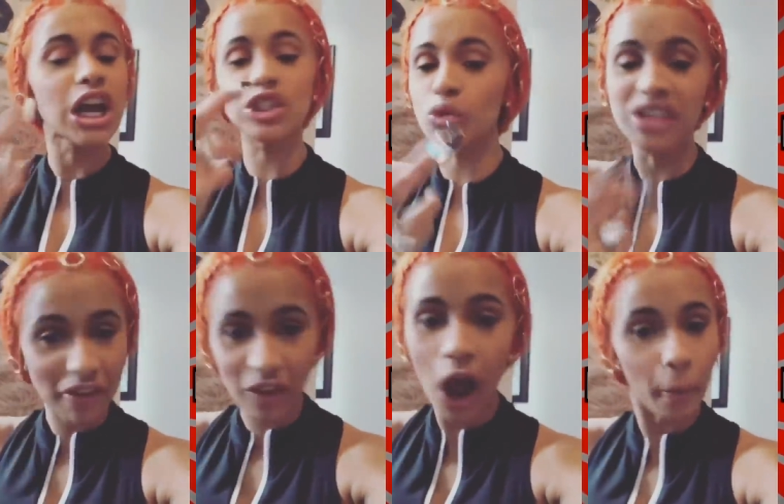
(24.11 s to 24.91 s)
because you
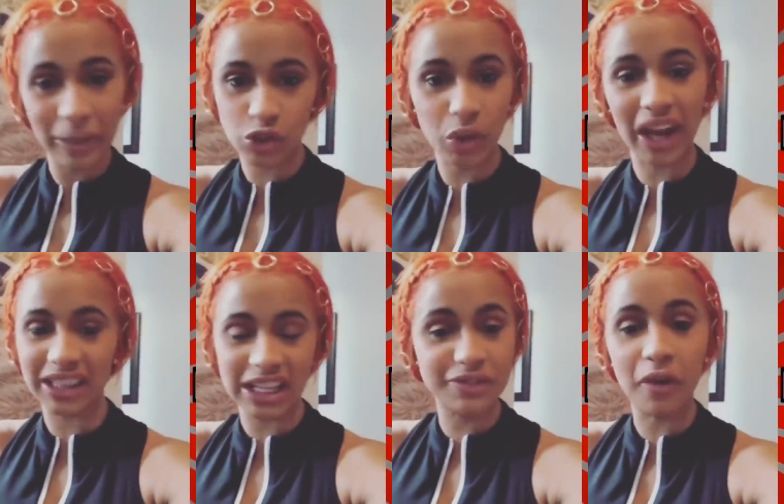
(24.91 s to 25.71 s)
never helped me to get
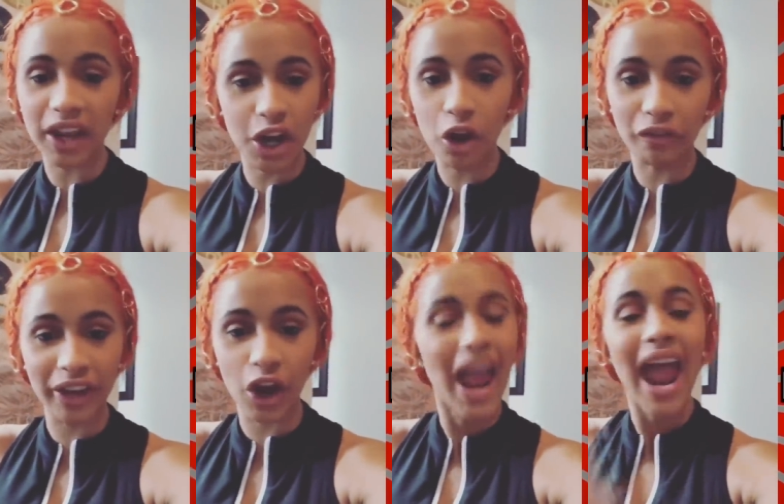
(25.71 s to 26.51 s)
in this fucking
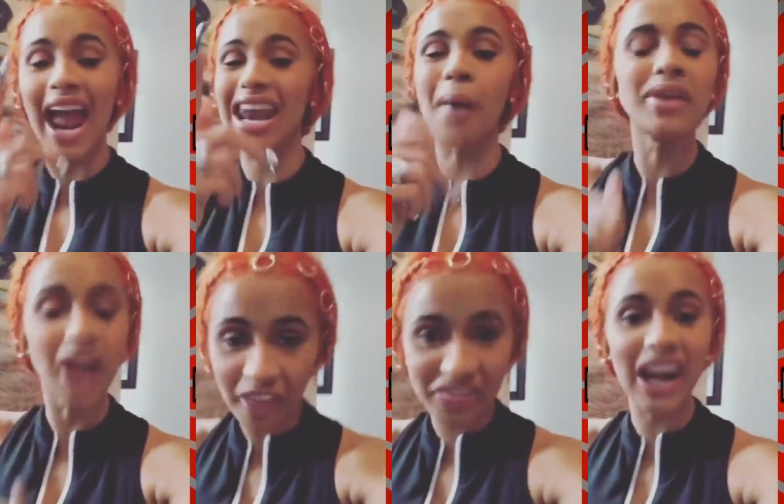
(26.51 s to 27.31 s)
career. And I'm
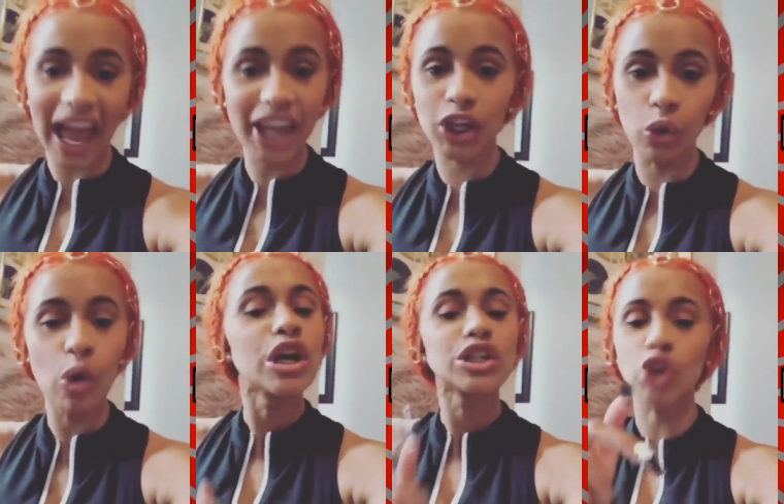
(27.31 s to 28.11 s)
nothing like
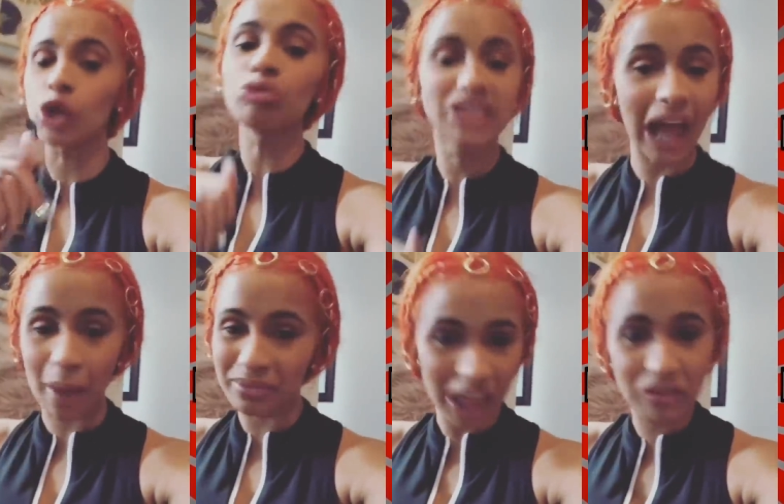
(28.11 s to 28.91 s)
you, so you,
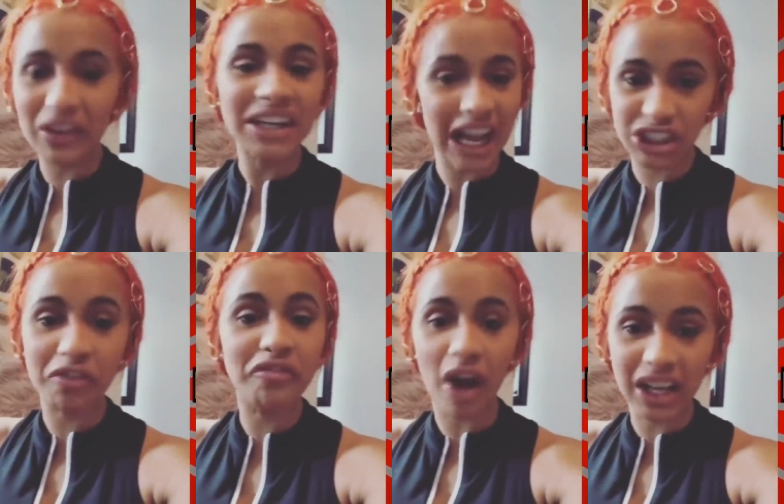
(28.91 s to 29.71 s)
I'm definitely not
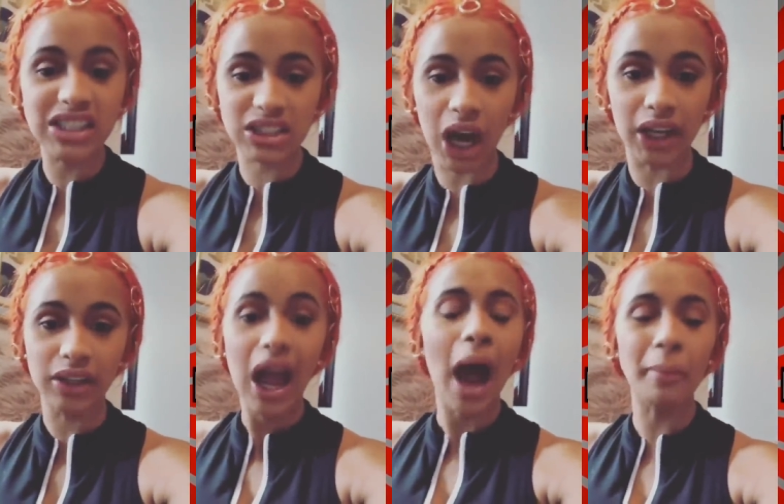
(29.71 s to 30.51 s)
your fucking
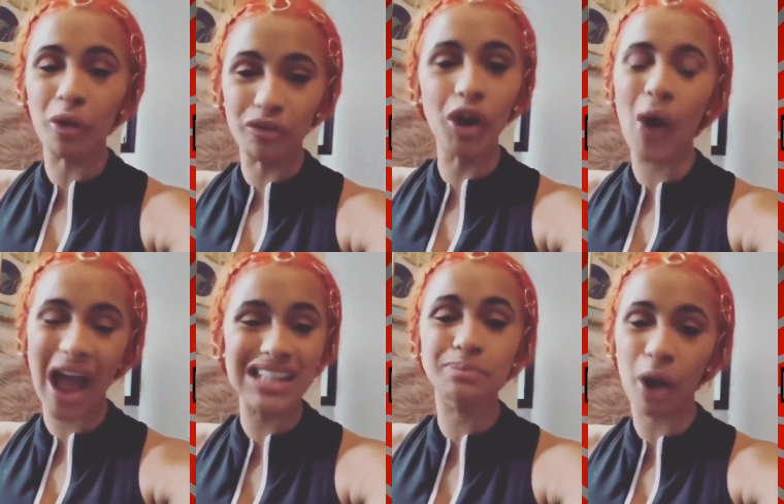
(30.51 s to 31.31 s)
son. I'm a real
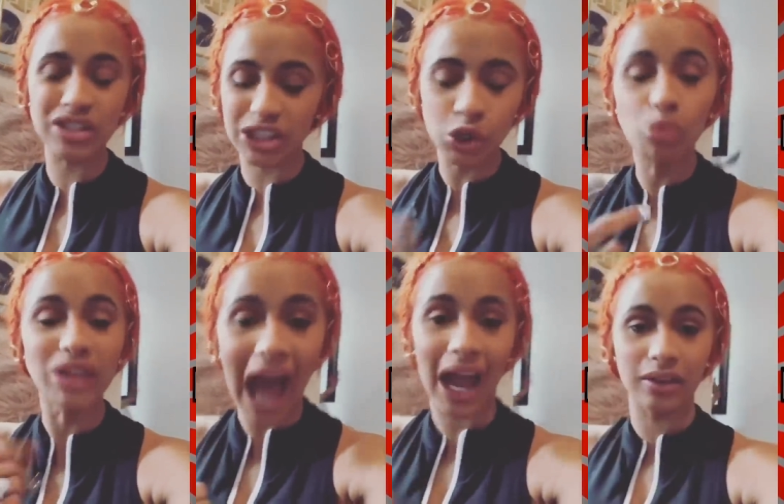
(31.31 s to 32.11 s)
ass person. You
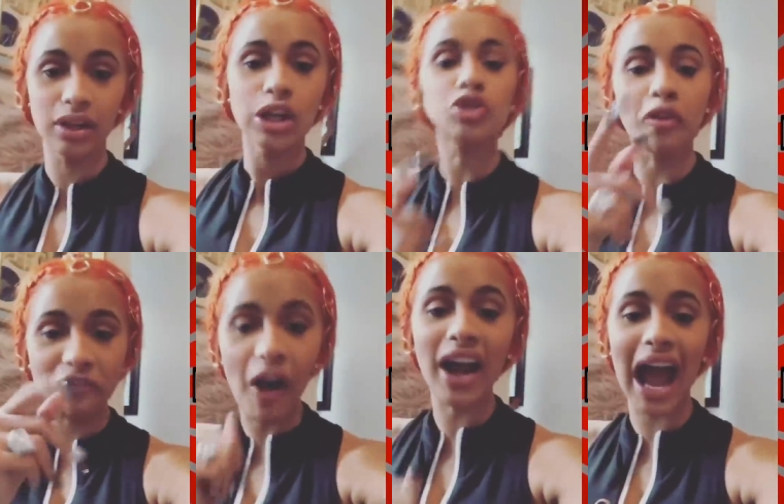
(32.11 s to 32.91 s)
not. So
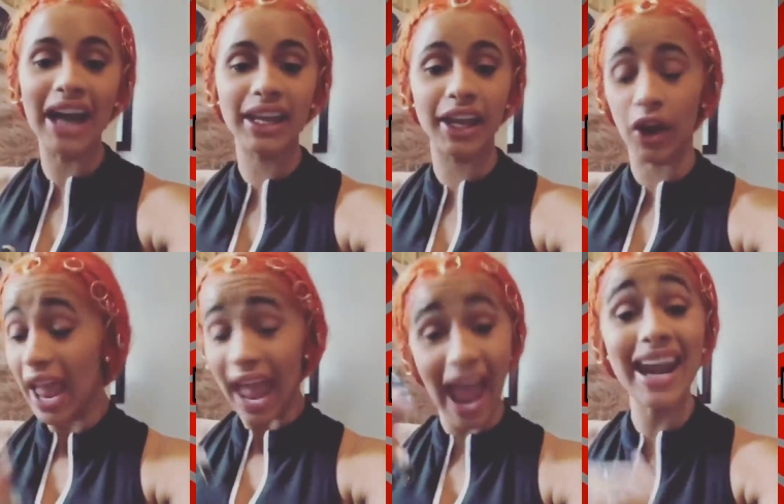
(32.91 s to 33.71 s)
fuck out of here.
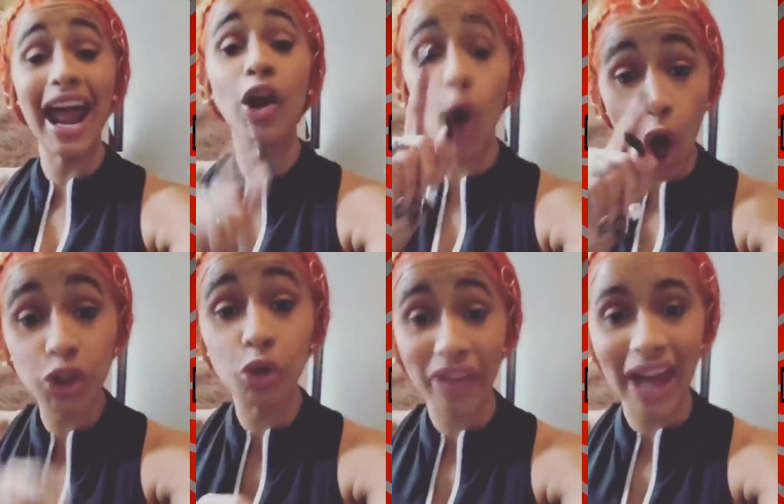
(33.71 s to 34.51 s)
And I
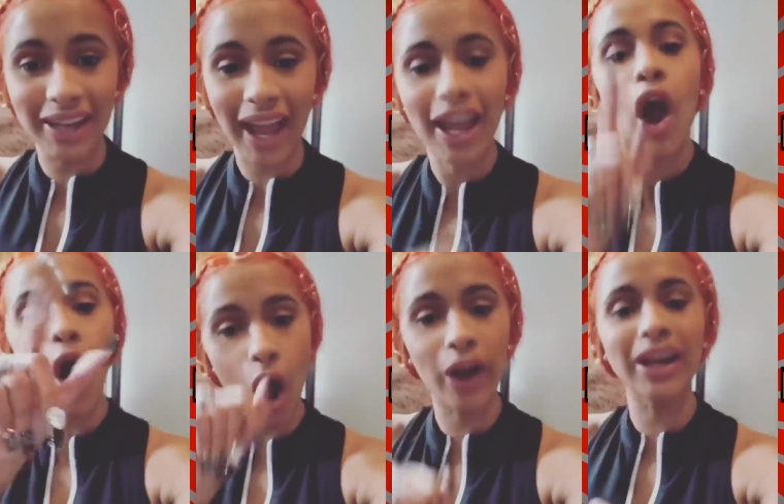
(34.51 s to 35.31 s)
called you that night.
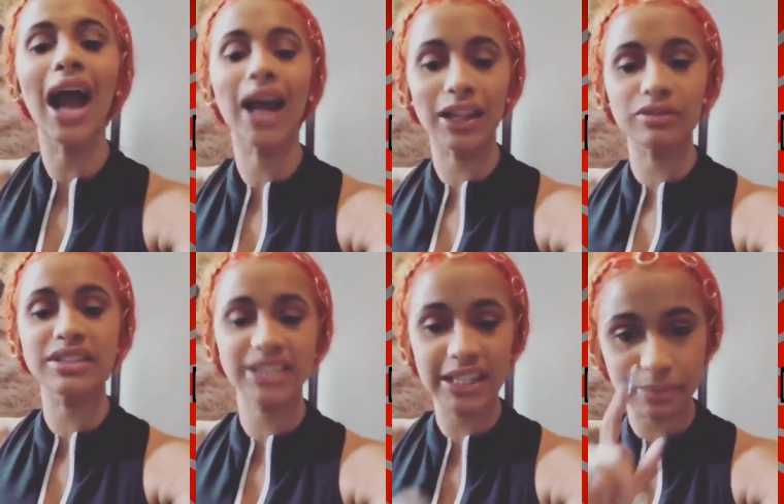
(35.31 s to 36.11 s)
Oh, and I got the
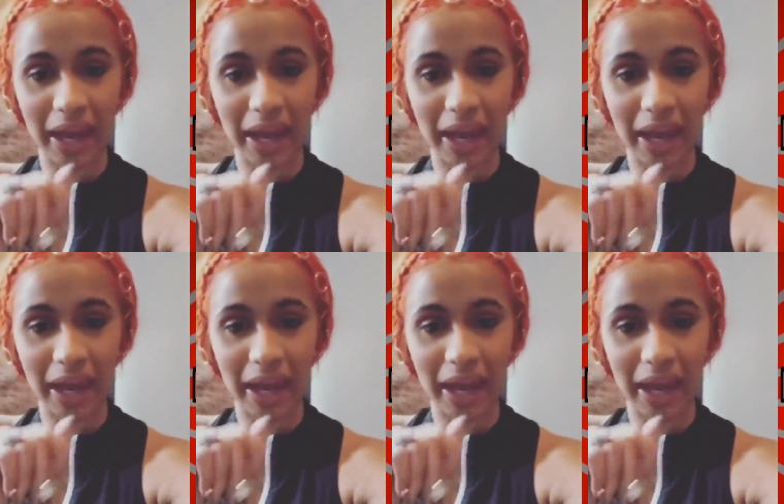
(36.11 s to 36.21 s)
receipts,